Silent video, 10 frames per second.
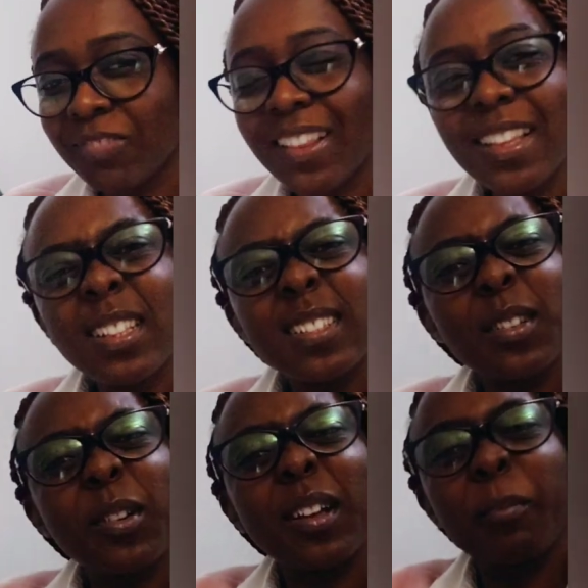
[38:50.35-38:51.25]
I think this is
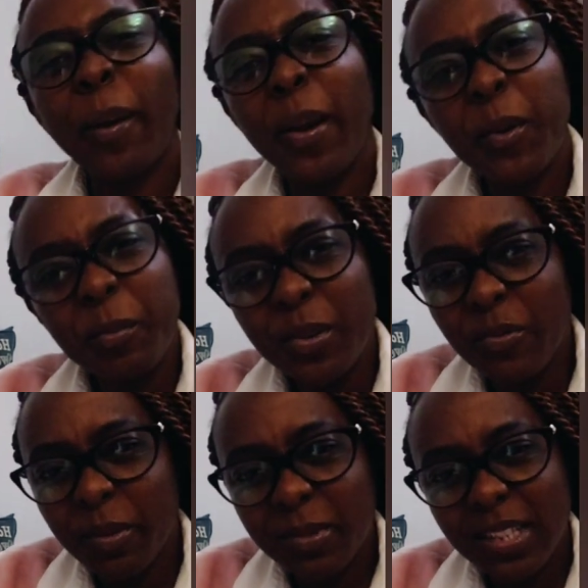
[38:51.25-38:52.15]
a prayer I copied
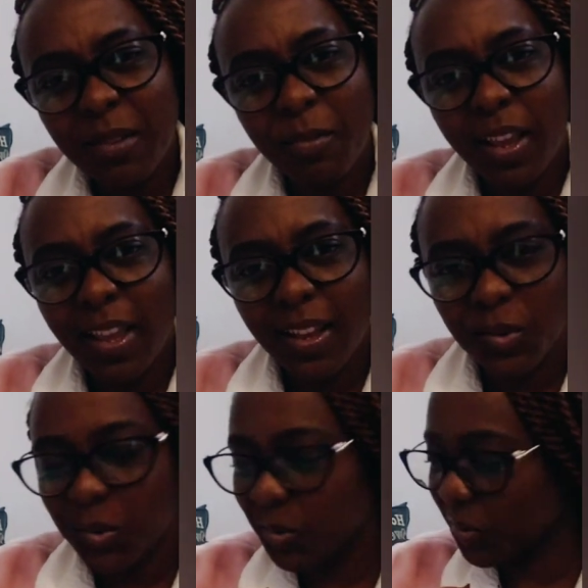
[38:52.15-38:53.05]
from somewhere. I don't